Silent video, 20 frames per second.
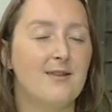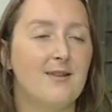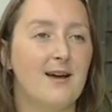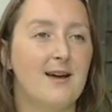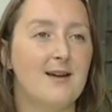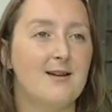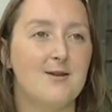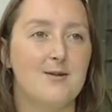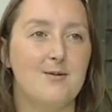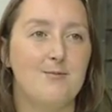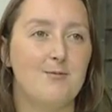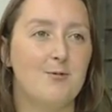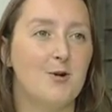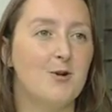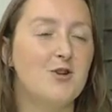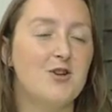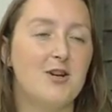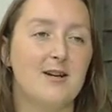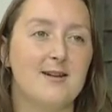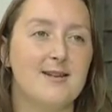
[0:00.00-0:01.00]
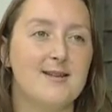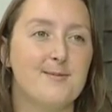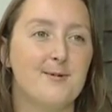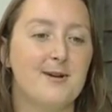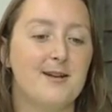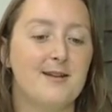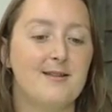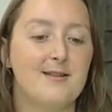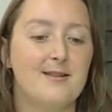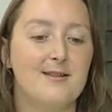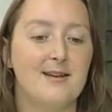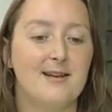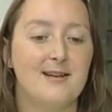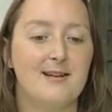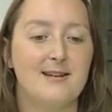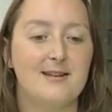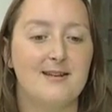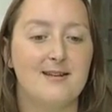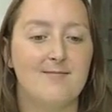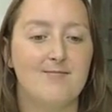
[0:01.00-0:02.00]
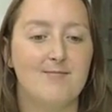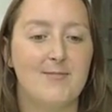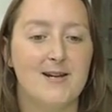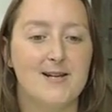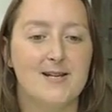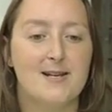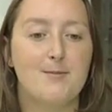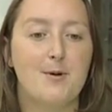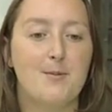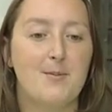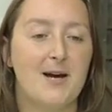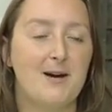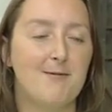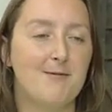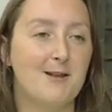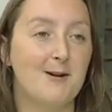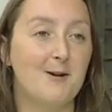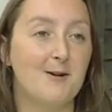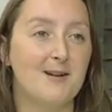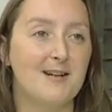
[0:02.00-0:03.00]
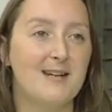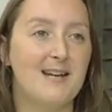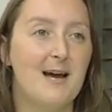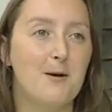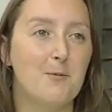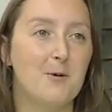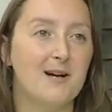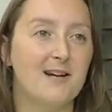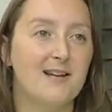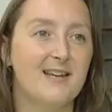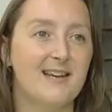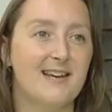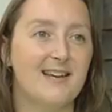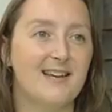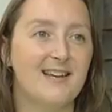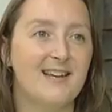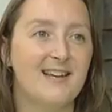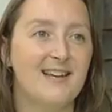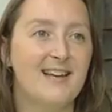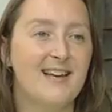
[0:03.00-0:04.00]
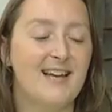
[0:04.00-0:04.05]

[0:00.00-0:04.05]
that I do projects with, and that's come about with a lot of networking.